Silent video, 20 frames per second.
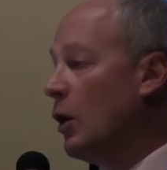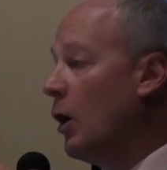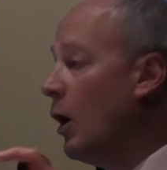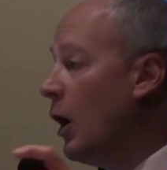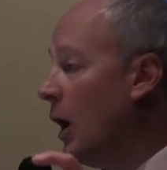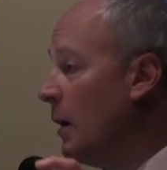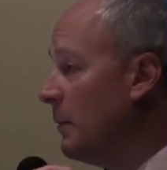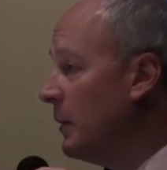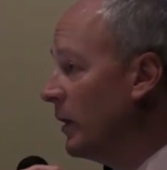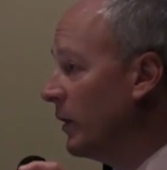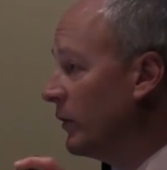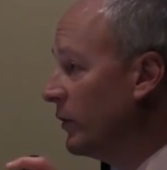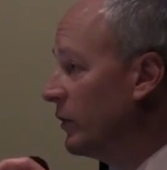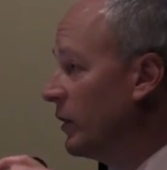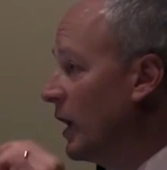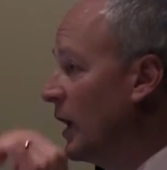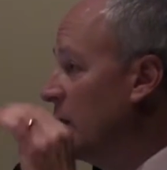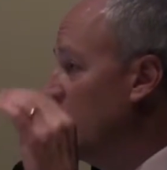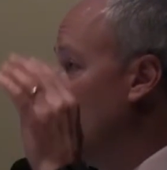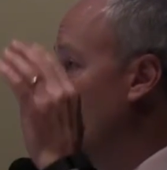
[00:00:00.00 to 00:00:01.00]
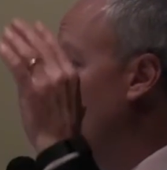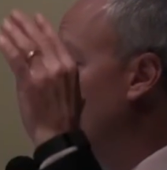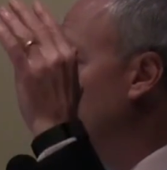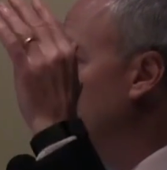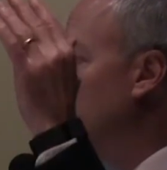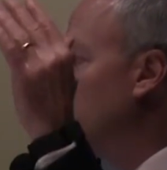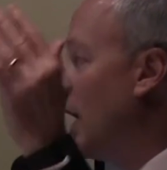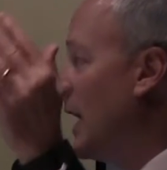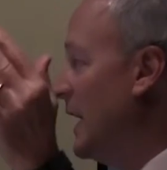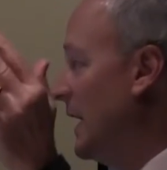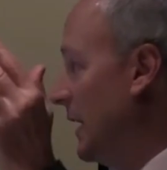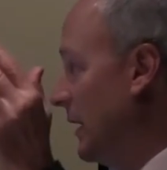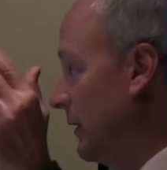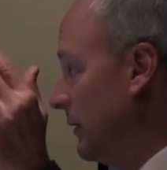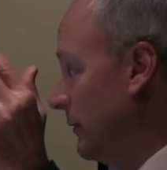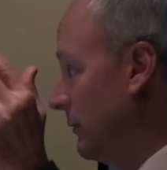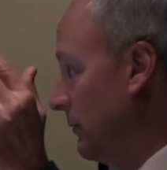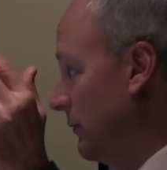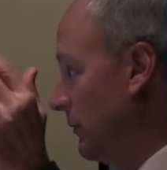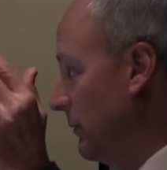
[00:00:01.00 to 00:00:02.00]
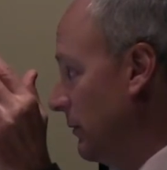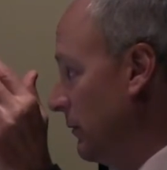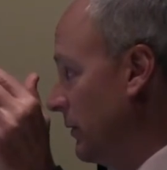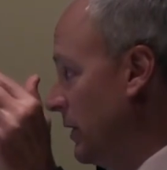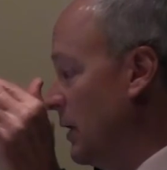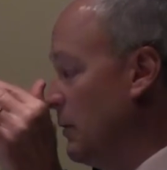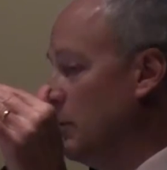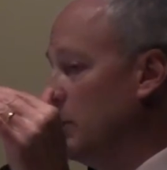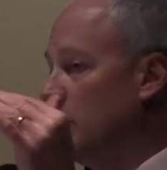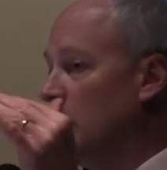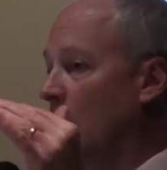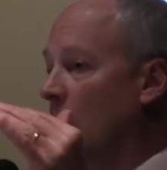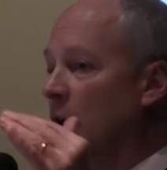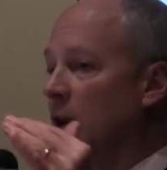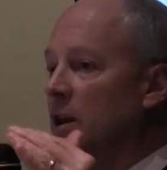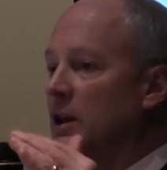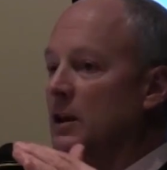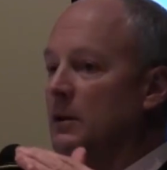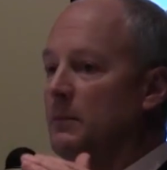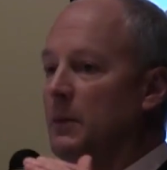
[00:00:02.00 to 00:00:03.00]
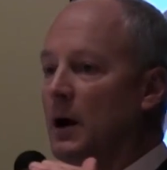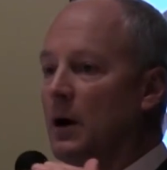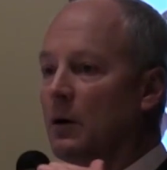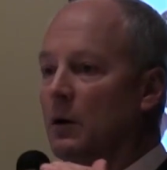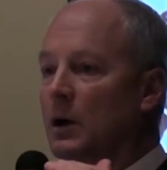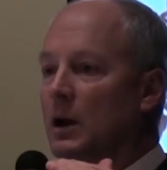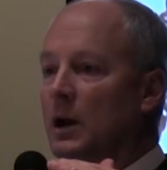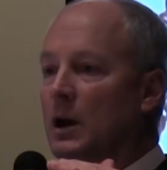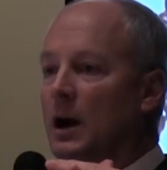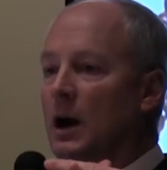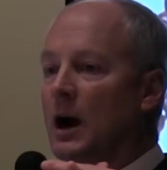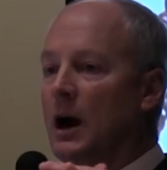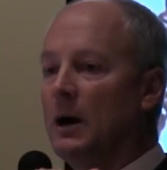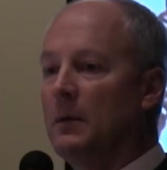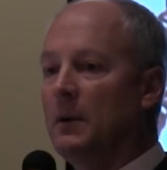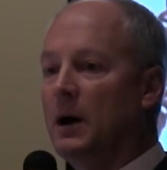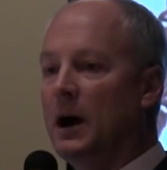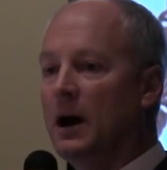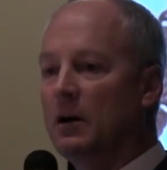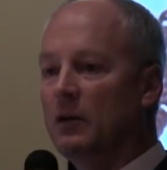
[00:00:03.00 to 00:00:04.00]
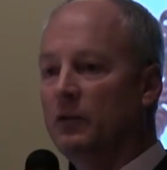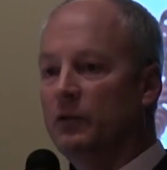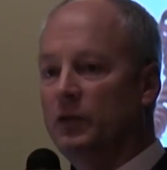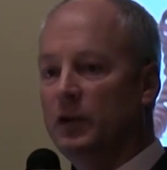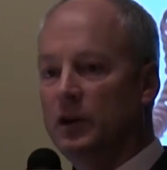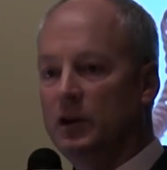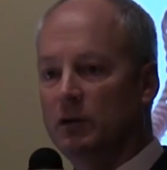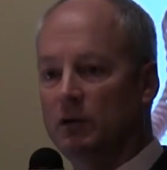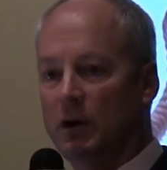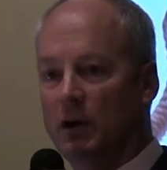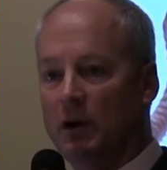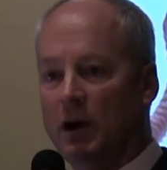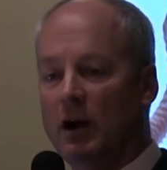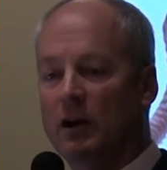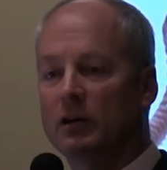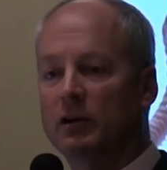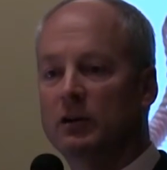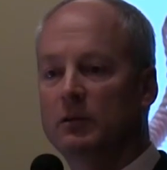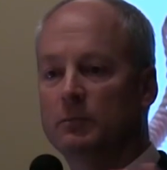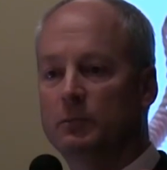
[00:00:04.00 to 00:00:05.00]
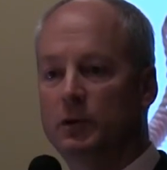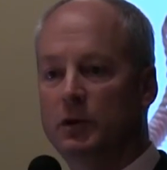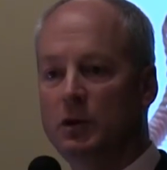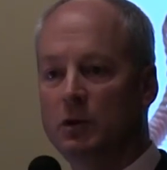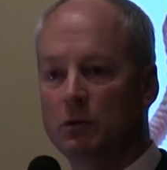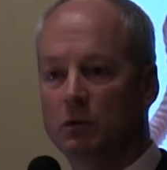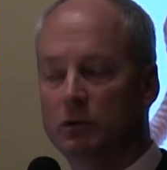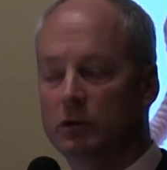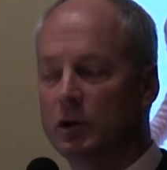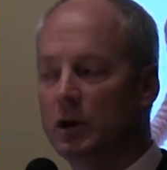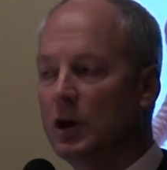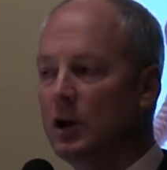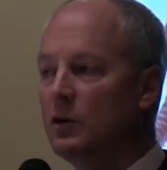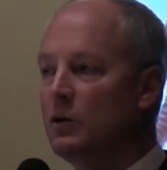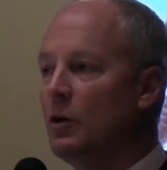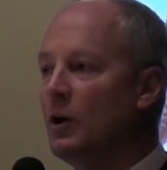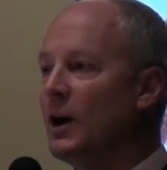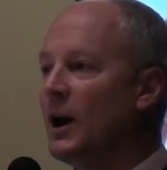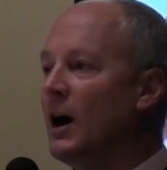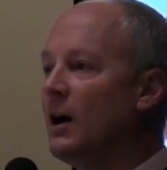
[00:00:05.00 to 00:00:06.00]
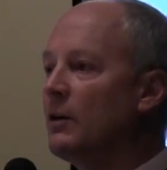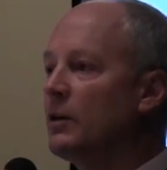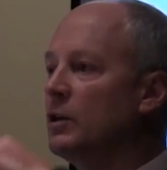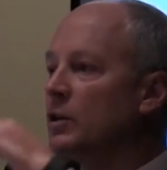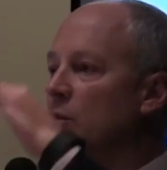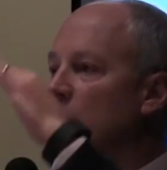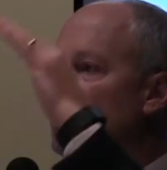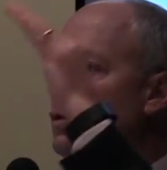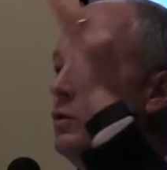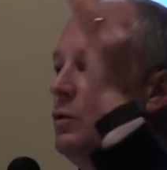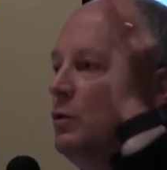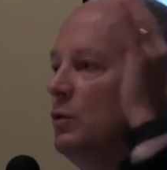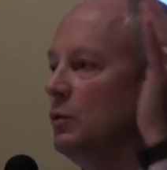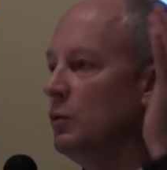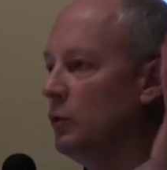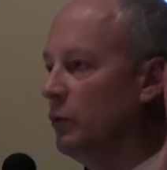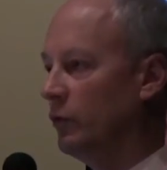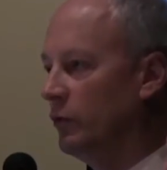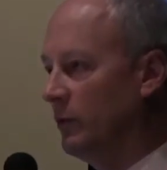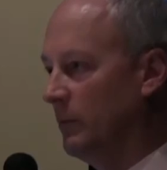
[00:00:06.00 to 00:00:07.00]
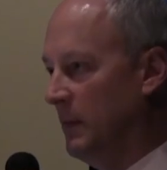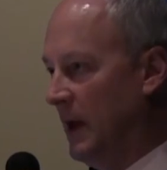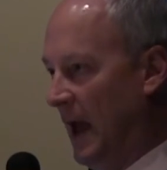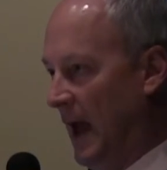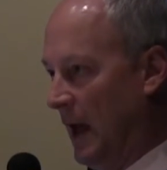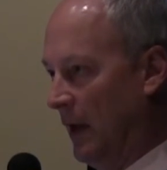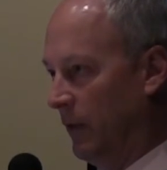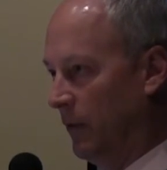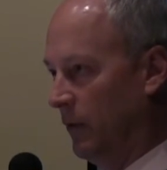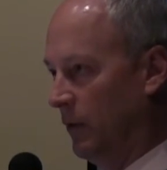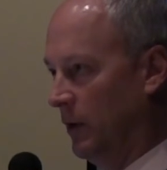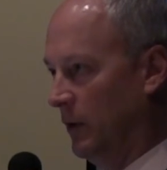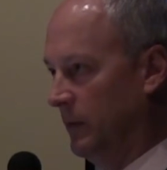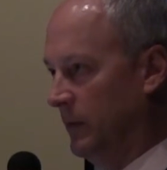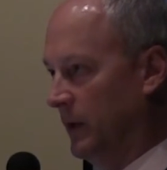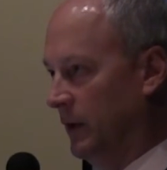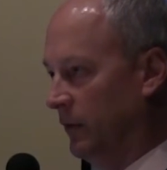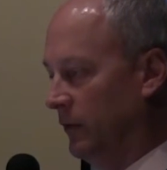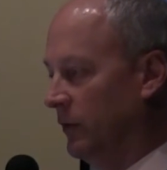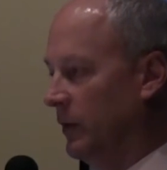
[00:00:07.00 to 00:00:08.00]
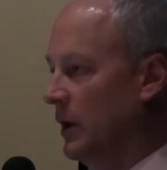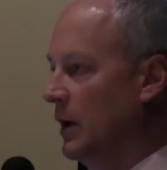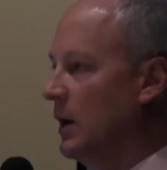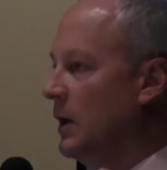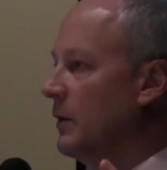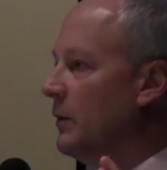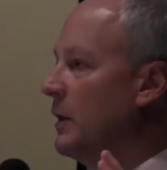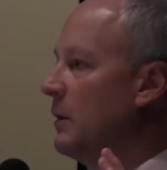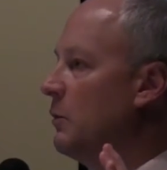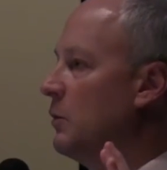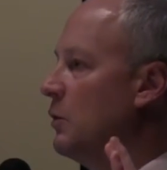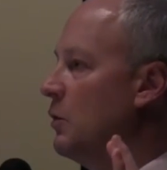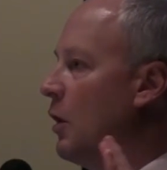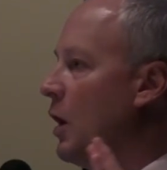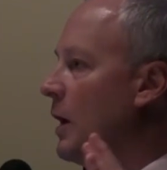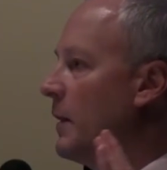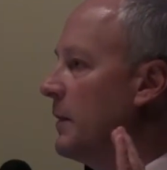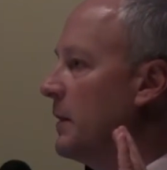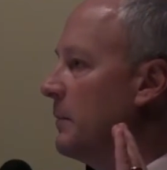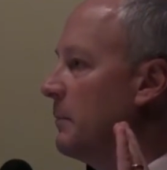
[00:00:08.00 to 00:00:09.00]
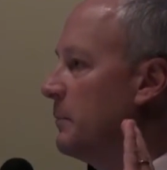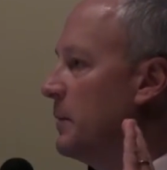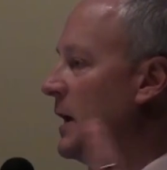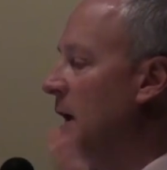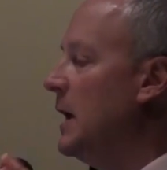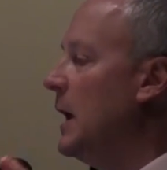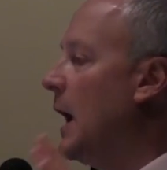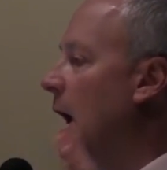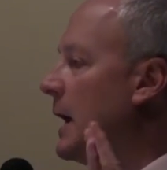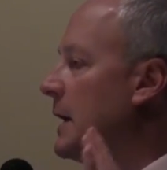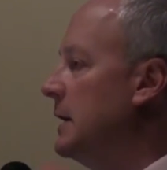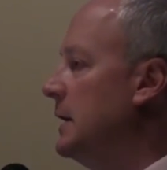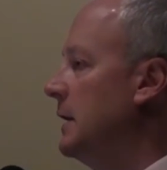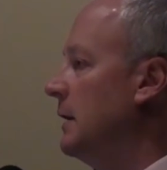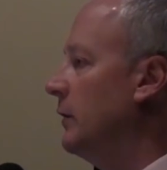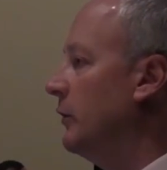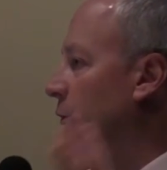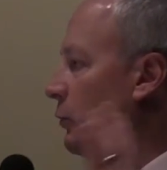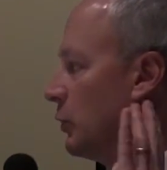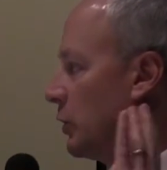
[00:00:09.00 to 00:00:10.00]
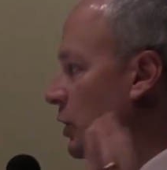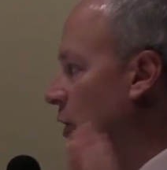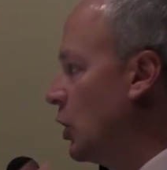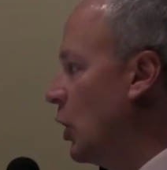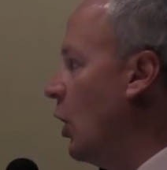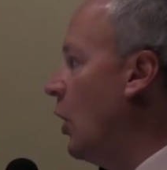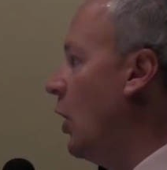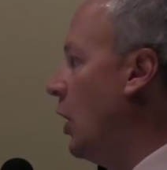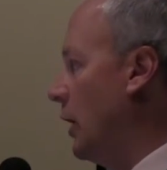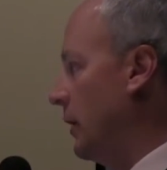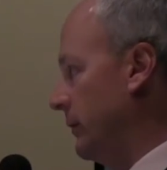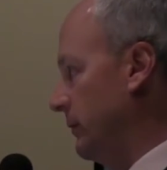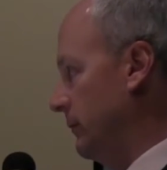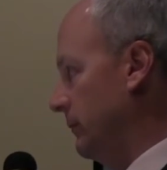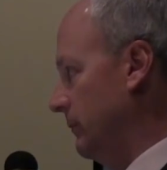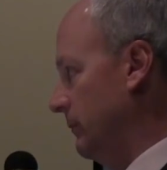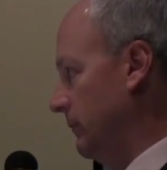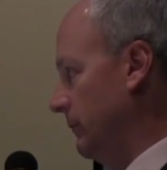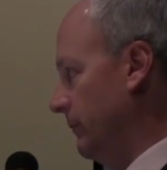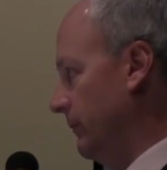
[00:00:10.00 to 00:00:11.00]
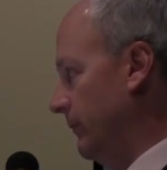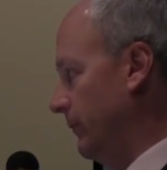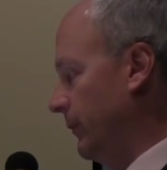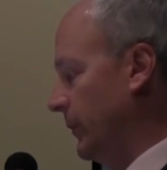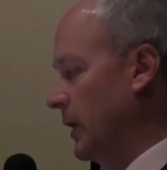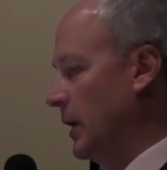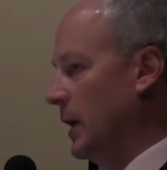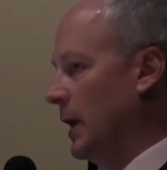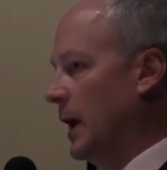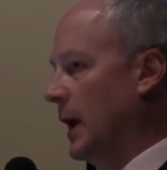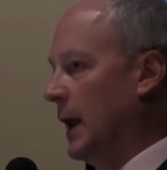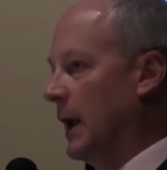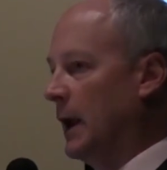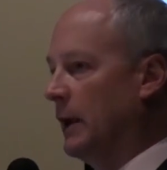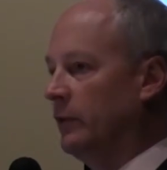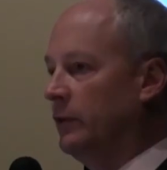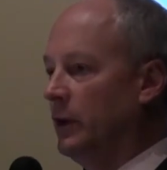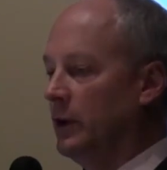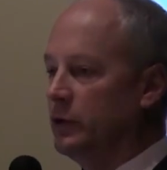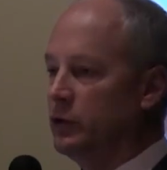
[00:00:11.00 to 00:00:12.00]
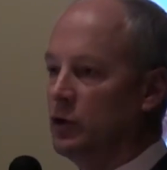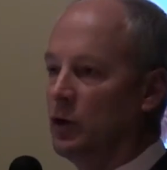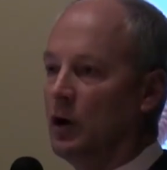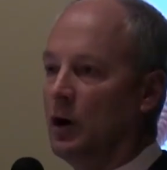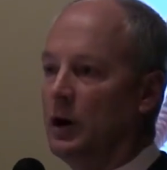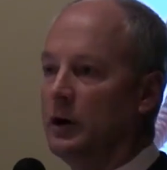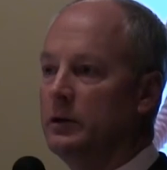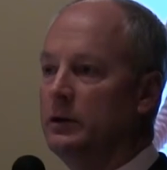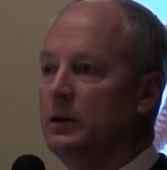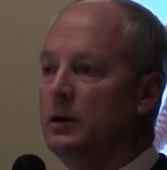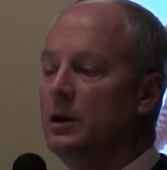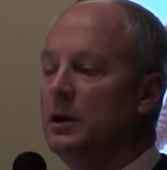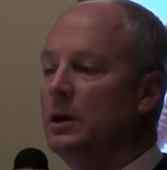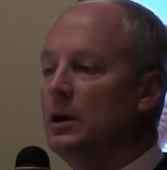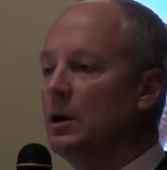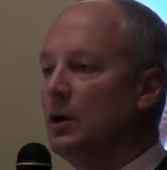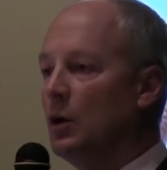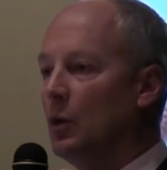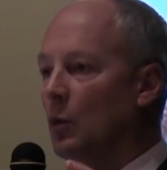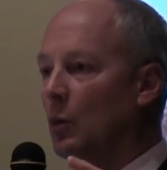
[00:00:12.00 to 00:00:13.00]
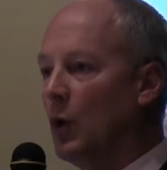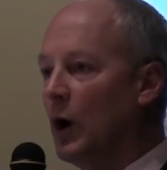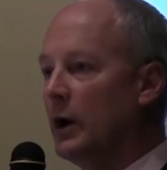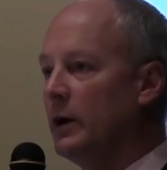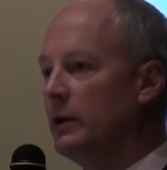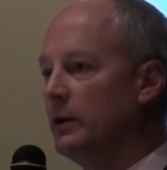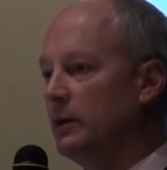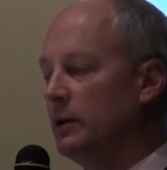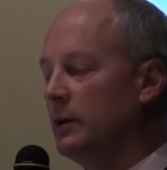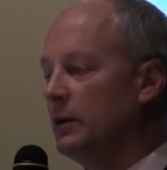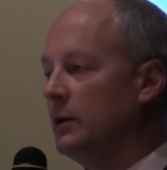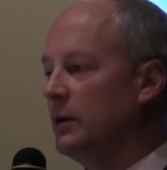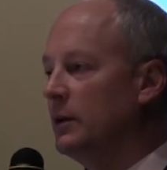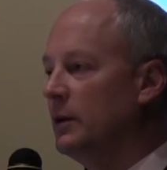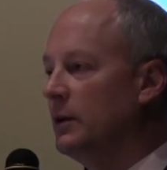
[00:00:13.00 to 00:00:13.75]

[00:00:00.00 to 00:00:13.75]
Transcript: commas and not writing. They were talking about how to figure out how to compute, not how to use math on this. The big ideas were gone. And I said, John, what